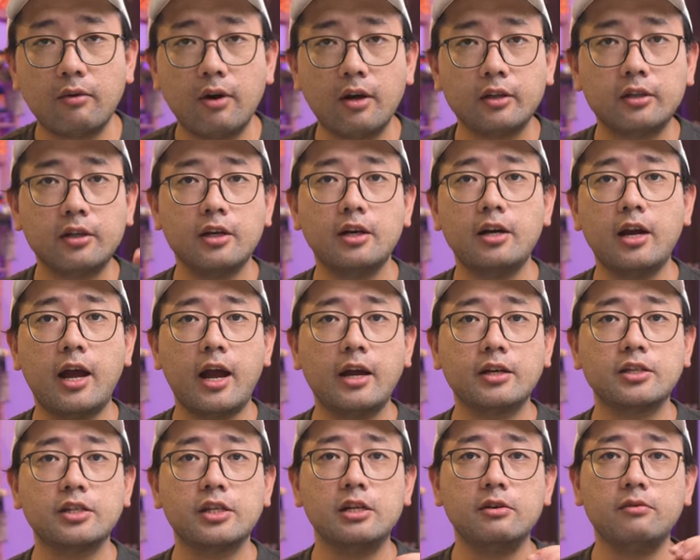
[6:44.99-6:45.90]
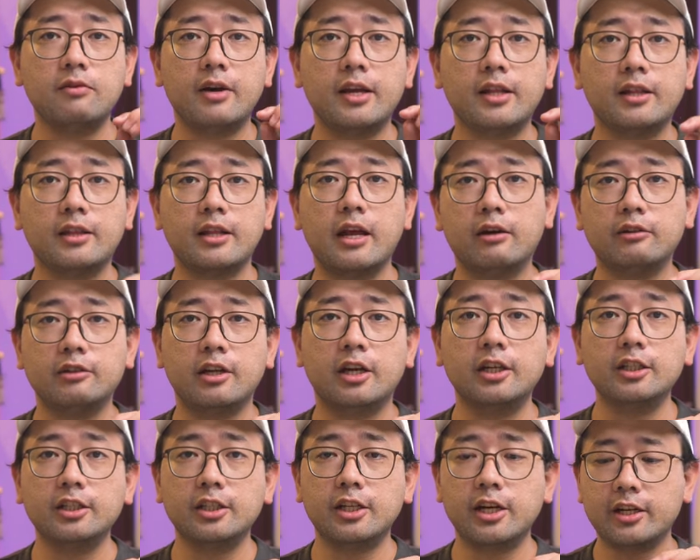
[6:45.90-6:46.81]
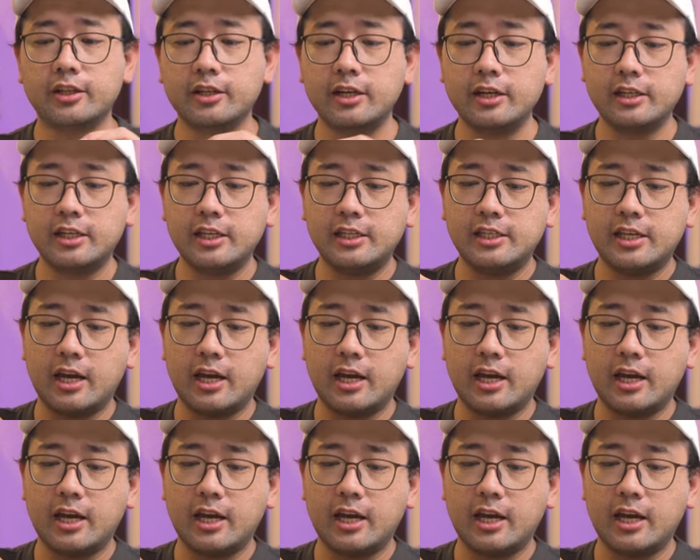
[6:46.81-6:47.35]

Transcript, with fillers: the water actually went down under thirty